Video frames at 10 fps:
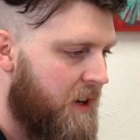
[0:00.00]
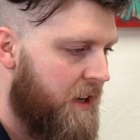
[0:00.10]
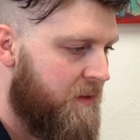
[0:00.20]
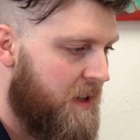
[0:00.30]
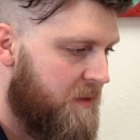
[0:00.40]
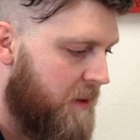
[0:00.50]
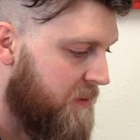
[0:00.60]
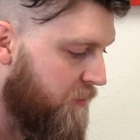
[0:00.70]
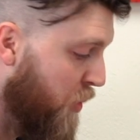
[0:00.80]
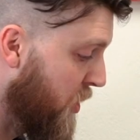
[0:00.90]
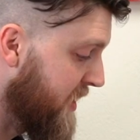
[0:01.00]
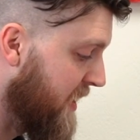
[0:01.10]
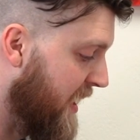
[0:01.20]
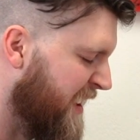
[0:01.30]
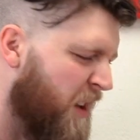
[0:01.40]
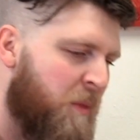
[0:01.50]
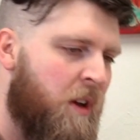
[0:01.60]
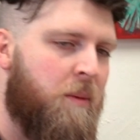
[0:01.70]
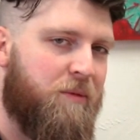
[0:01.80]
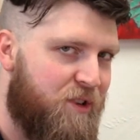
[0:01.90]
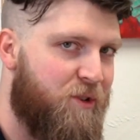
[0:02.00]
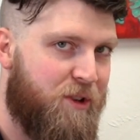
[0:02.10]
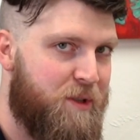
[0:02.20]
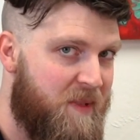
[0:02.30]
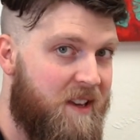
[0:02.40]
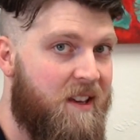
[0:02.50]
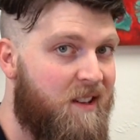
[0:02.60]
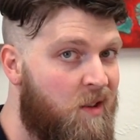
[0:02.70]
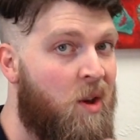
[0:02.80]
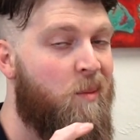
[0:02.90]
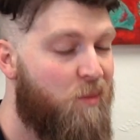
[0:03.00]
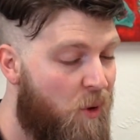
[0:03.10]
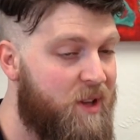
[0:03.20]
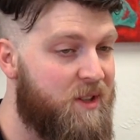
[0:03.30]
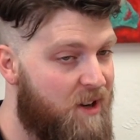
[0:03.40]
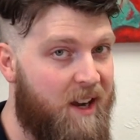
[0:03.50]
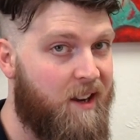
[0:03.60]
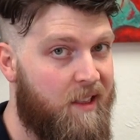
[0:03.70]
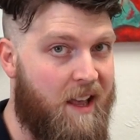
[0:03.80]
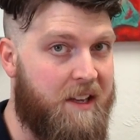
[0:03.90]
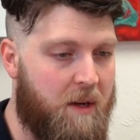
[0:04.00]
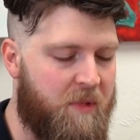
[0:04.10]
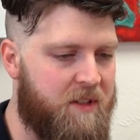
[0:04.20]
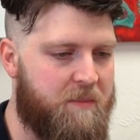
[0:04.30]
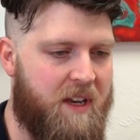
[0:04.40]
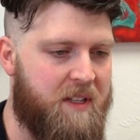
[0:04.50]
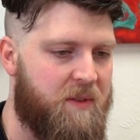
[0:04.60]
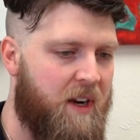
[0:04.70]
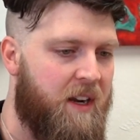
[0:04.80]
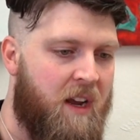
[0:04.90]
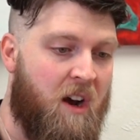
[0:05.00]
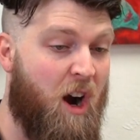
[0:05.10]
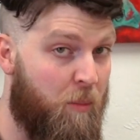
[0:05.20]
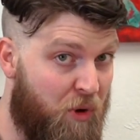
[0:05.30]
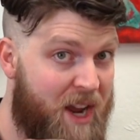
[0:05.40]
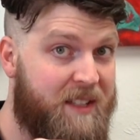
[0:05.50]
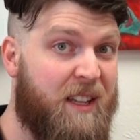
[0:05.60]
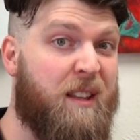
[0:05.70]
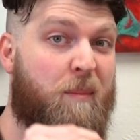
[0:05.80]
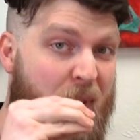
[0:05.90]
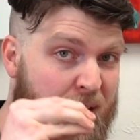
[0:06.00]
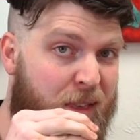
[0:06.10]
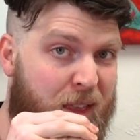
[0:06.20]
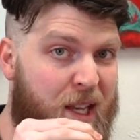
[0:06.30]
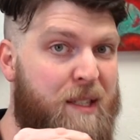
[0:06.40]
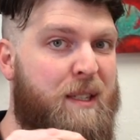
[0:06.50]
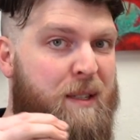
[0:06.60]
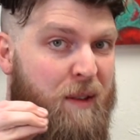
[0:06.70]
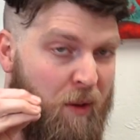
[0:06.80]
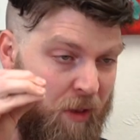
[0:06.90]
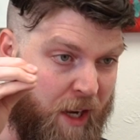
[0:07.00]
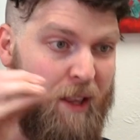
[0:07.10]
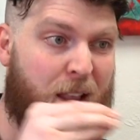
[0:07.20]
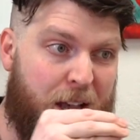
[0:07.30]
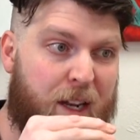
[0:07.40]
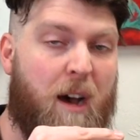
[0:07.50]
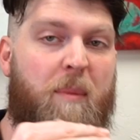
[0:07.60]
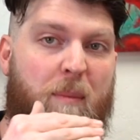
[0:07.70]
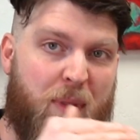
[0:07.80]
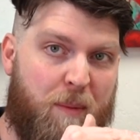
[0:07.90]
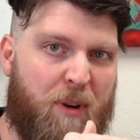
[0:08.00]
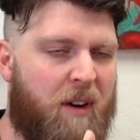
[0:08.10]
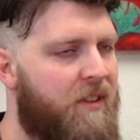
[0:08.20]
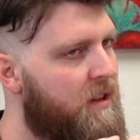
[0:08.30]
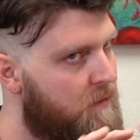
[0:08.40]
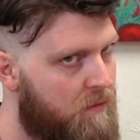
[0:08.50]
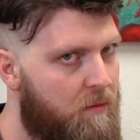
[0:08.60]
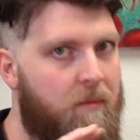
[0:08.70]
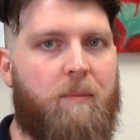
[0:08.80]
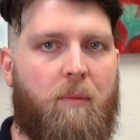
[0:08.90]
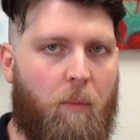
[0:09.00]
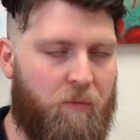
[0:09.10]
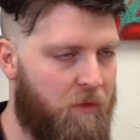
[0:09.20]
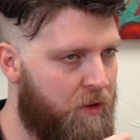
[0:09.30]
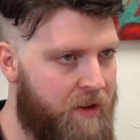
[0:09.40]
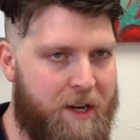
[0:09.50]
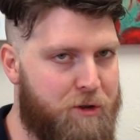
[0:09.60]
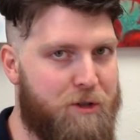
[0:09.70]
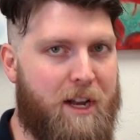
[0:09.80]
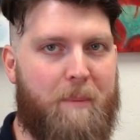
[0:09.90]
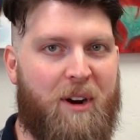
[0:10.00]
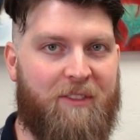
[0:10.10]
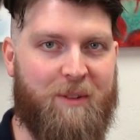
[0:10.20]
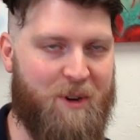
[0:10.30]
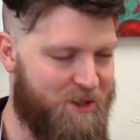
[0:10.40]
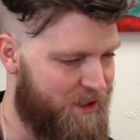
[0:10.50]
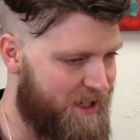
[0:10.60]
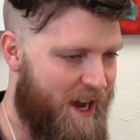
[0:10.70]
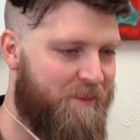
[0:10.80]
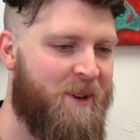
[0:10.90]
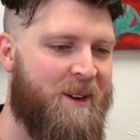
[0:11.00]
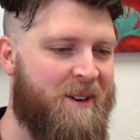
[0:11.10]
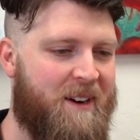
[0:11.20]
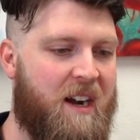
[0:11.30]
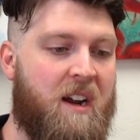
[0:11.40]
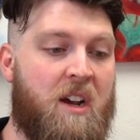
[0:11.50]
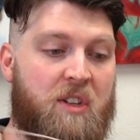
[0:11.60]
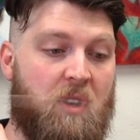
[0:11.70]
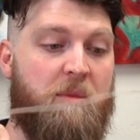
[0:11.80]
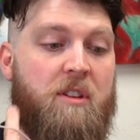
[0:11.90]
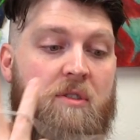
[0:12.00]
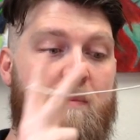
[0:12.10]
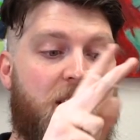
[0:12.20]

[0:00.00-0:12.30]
right? Sometimes points line up. Generally speaking, points are not going to line up in space, right? Our brains like to make things like line up and be perfect. Nature is not perfect most of the time, right? So I'm going to use